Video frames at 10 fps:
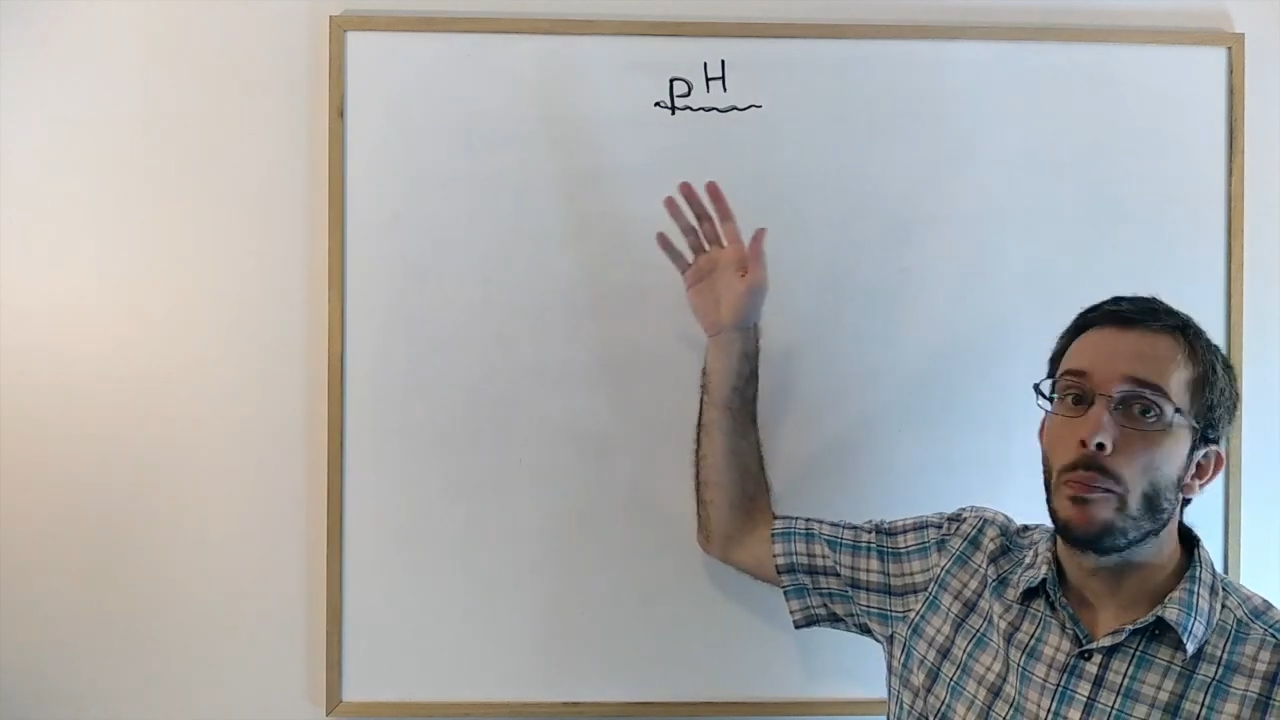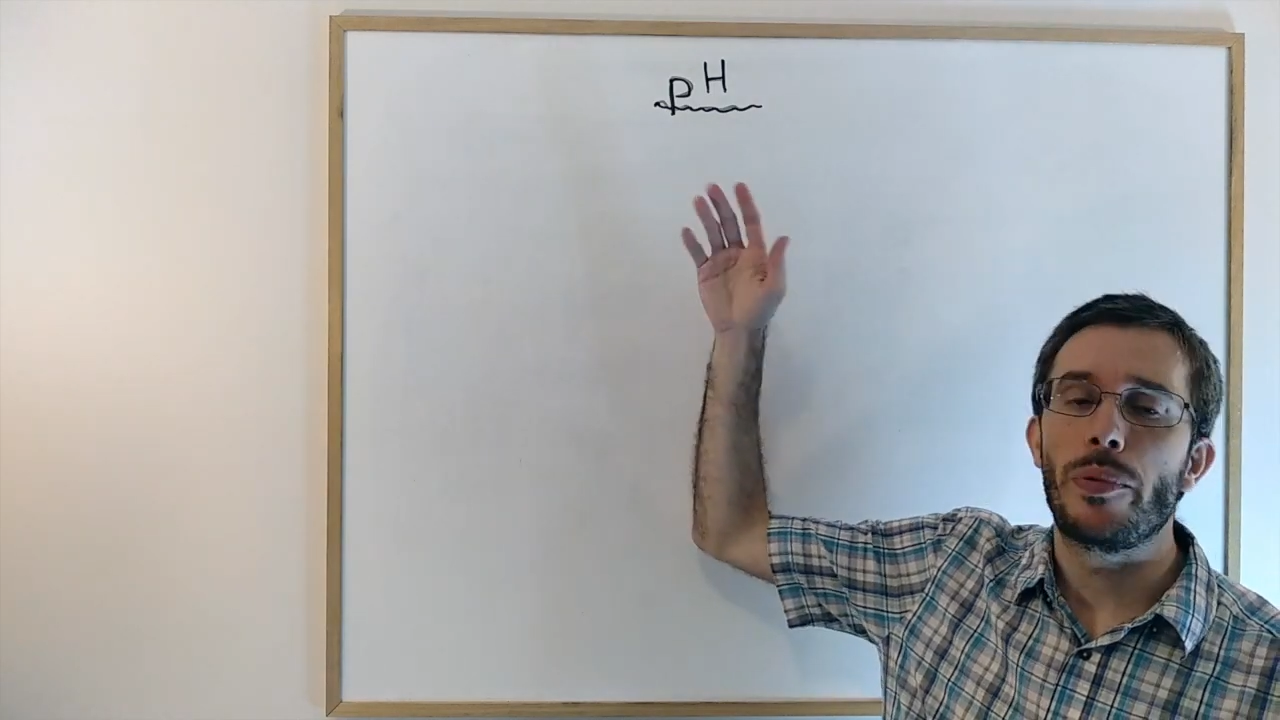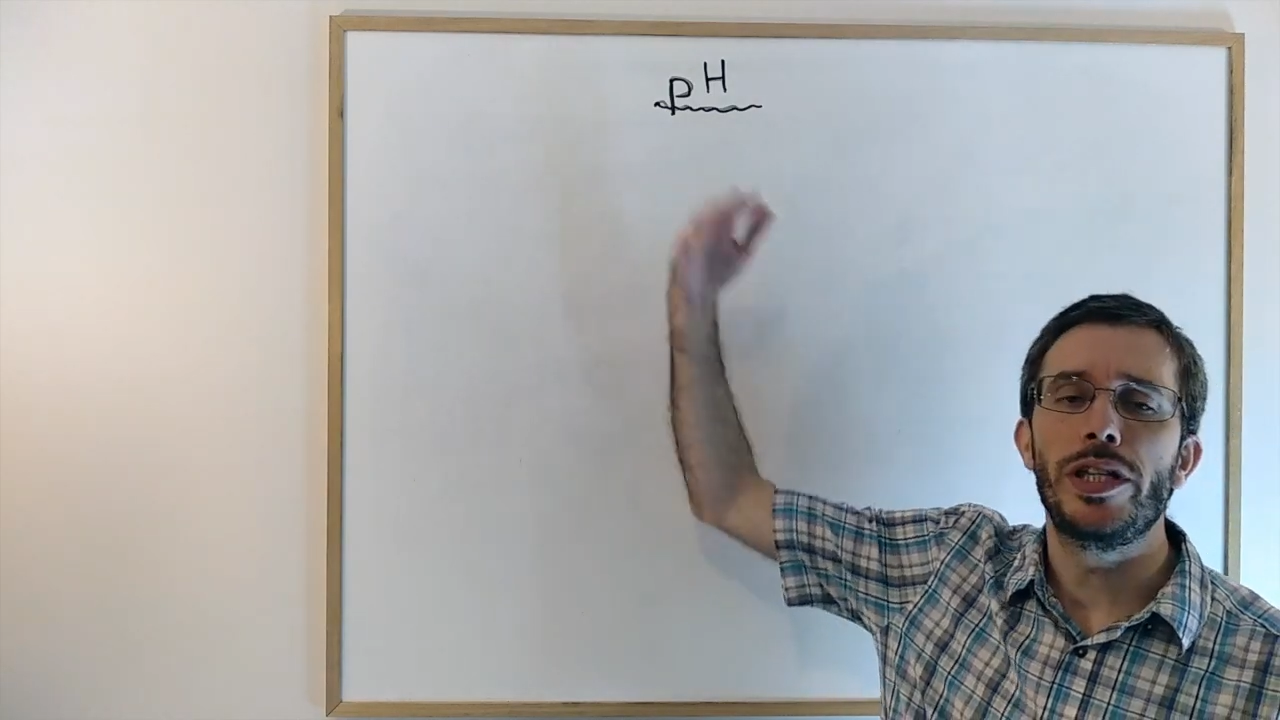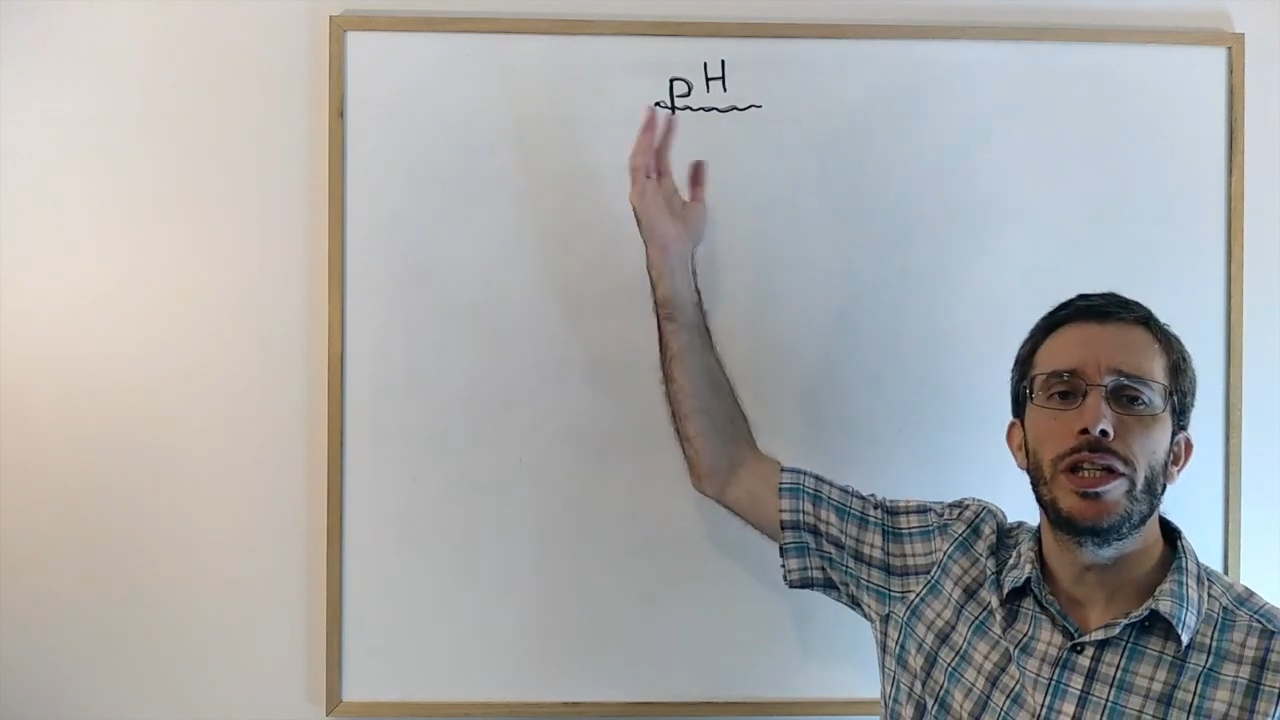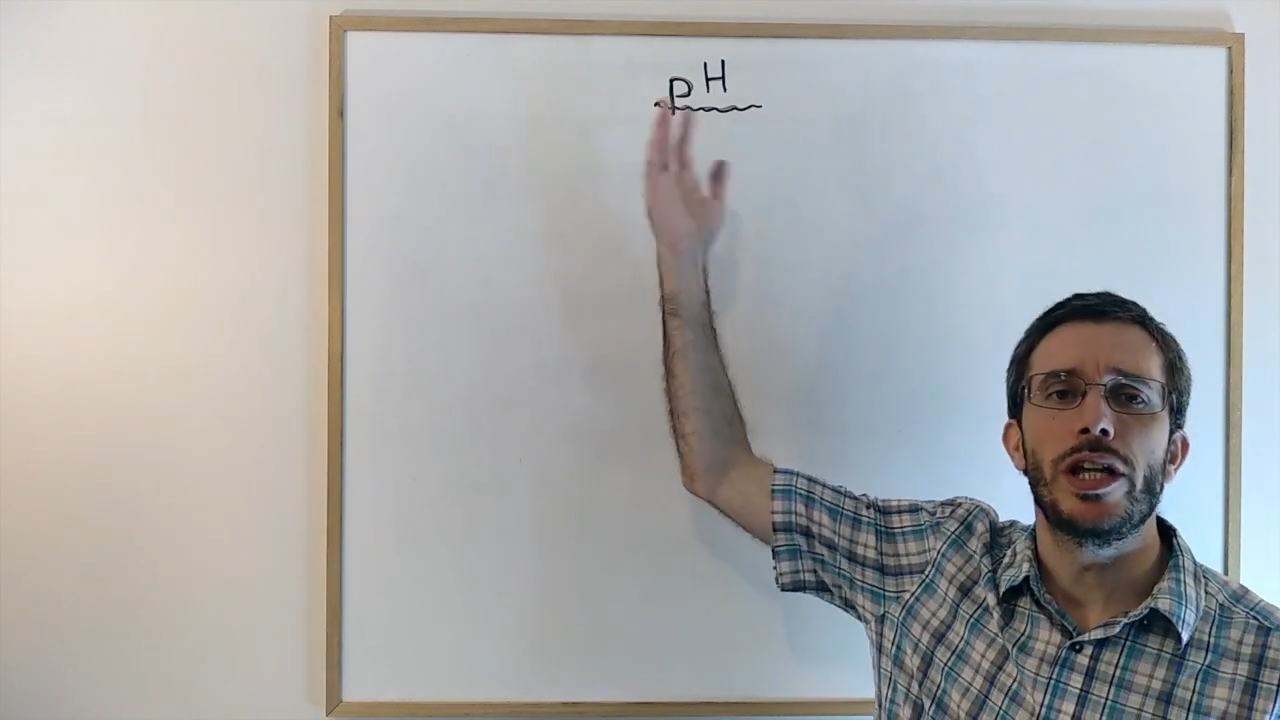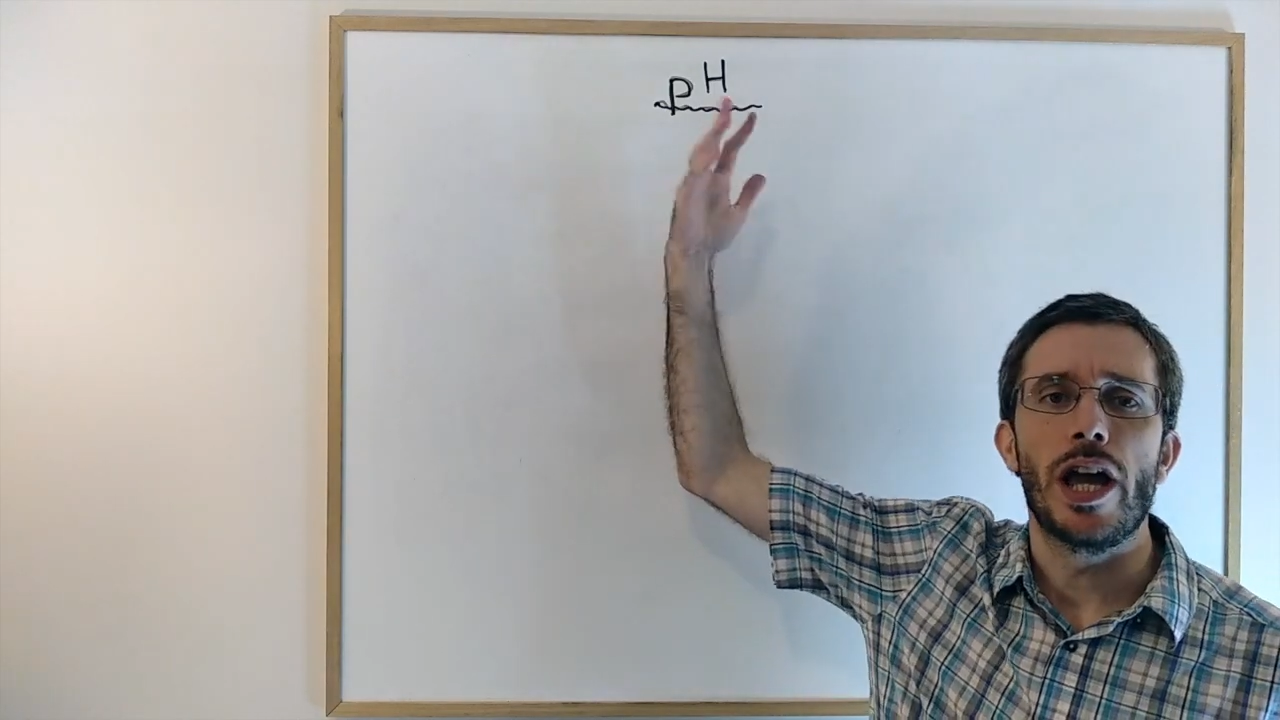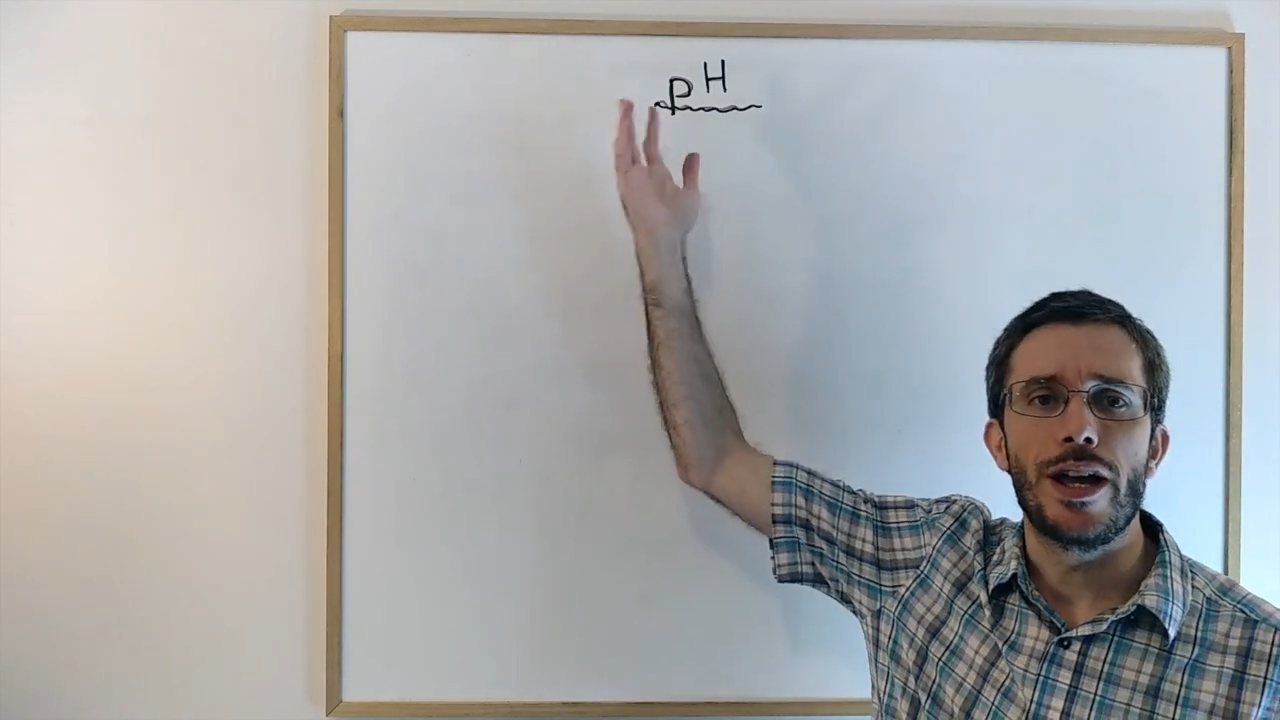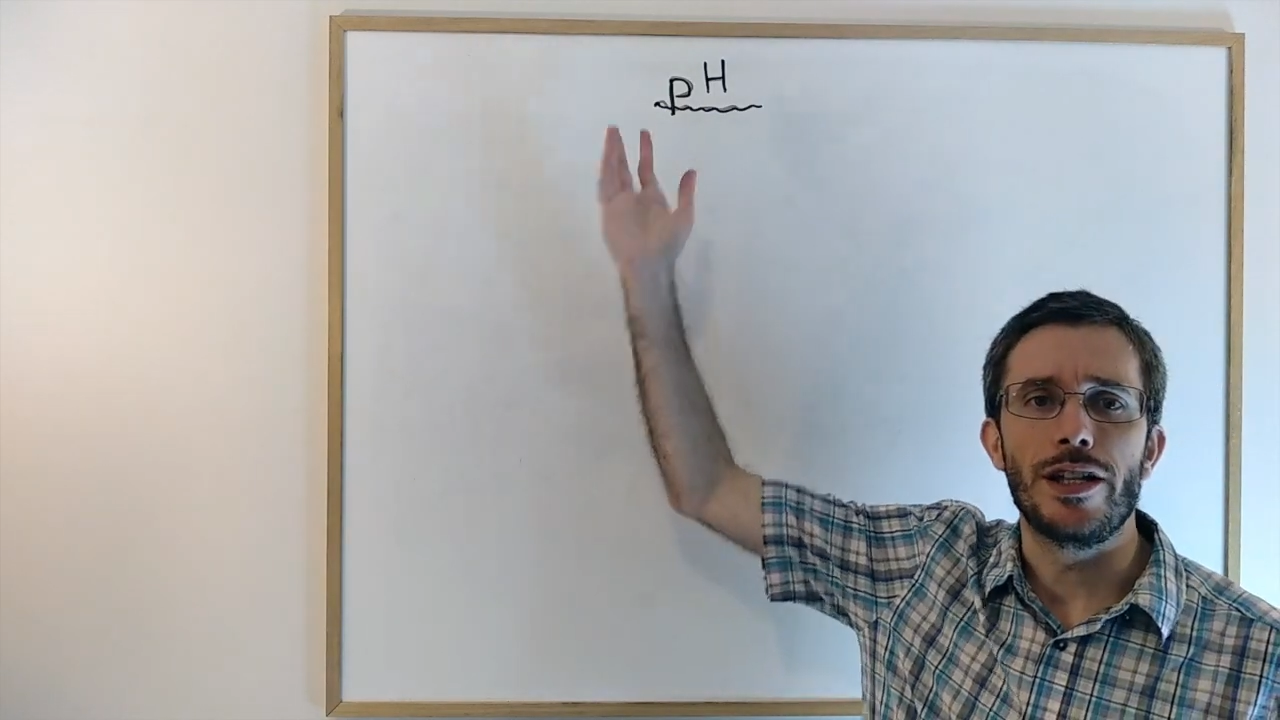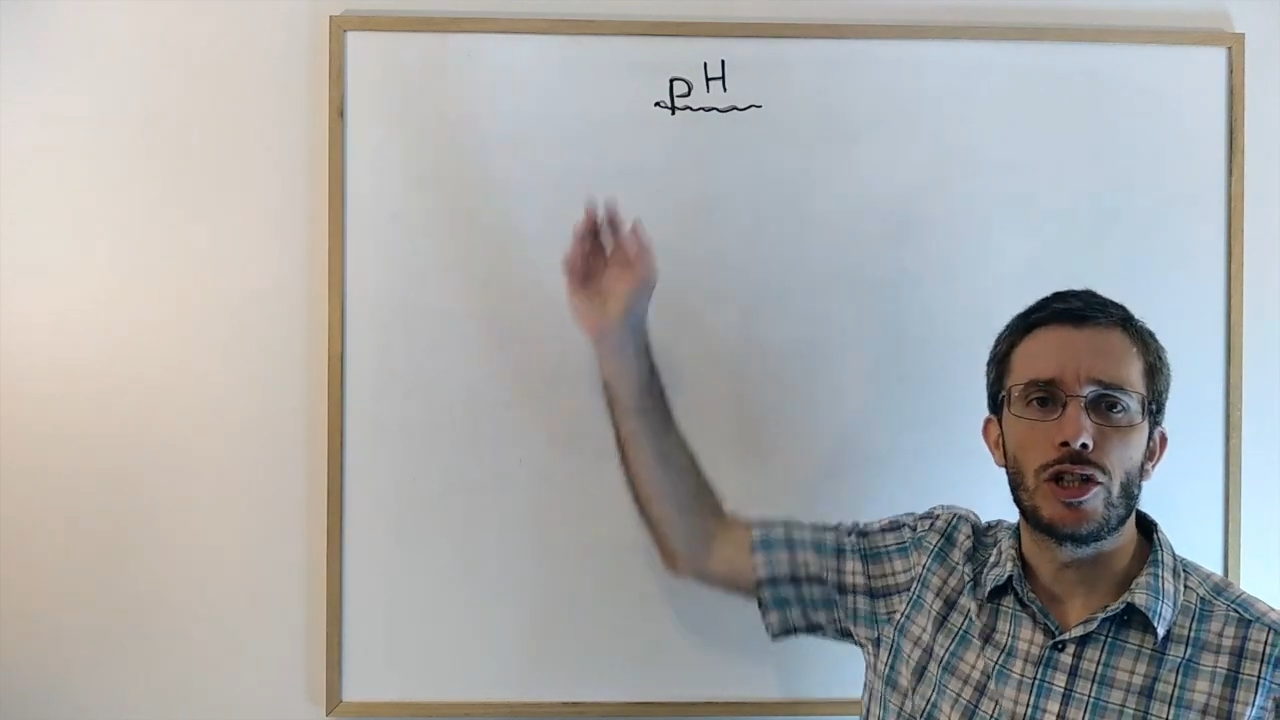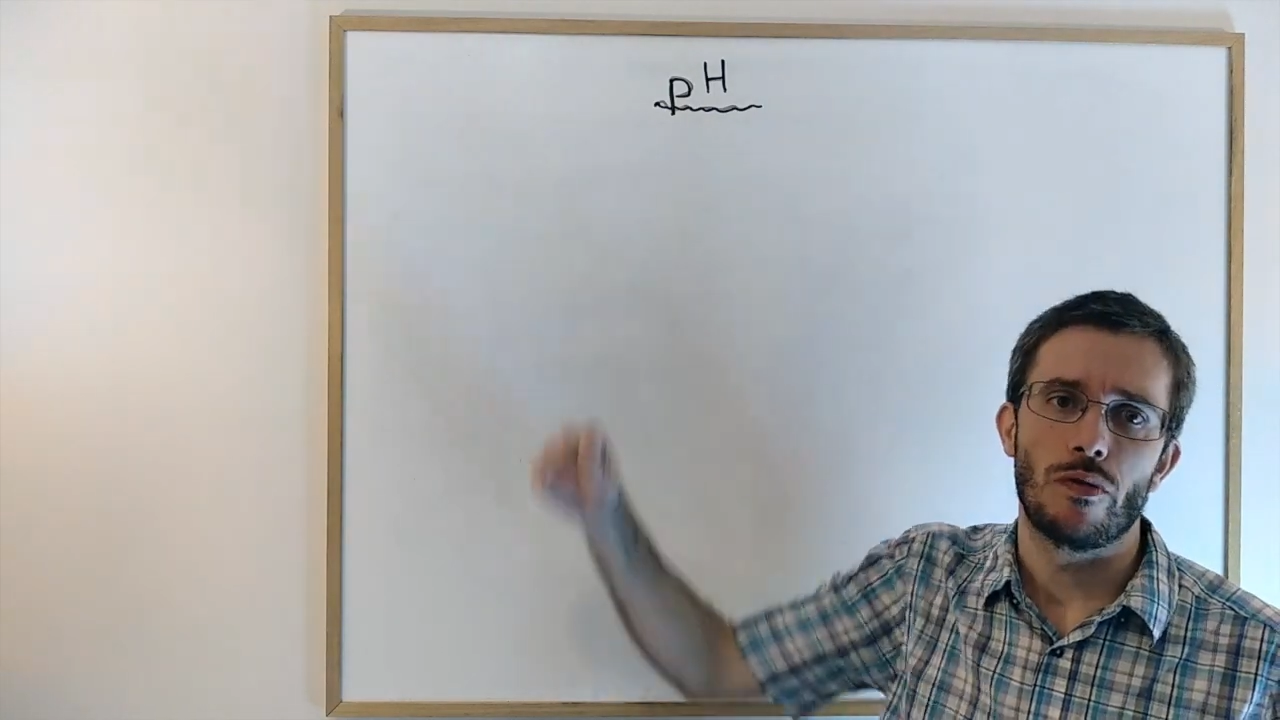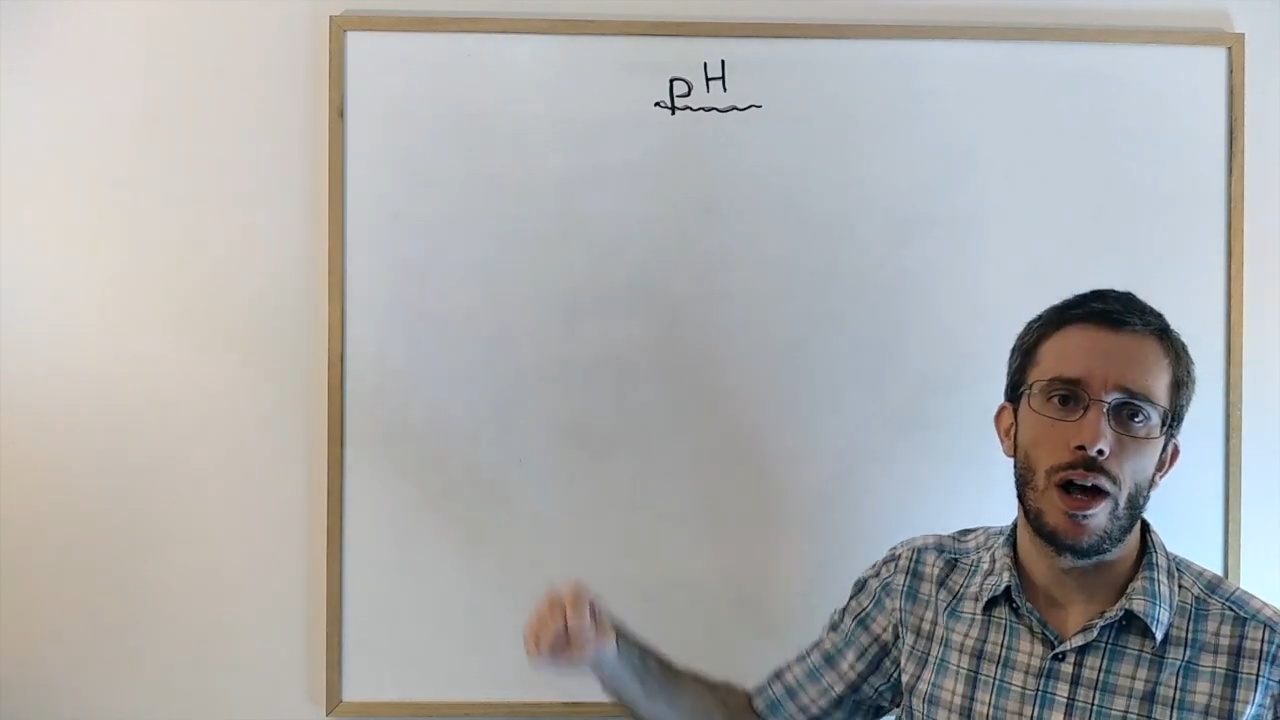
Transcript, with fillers: pH